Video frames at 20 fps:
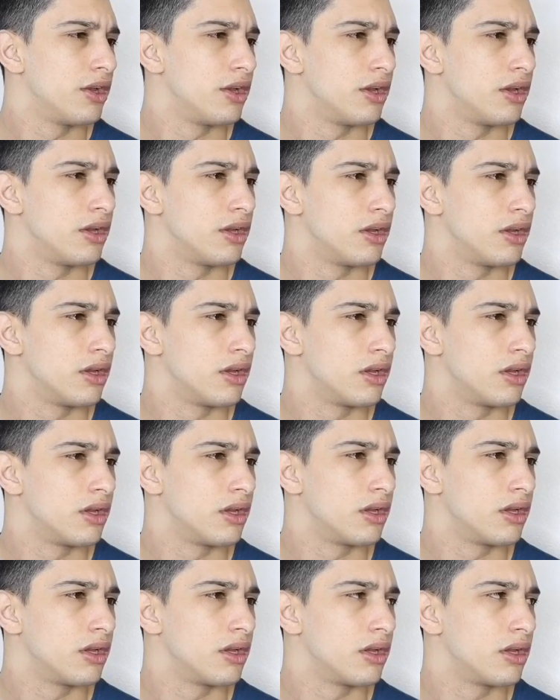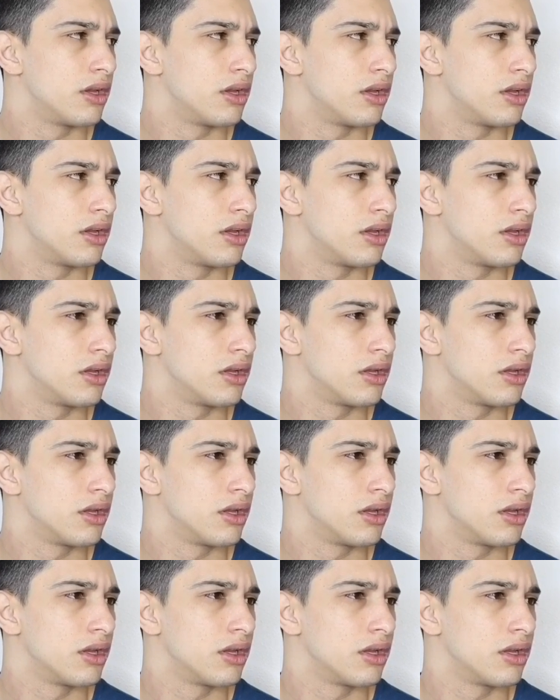(silent)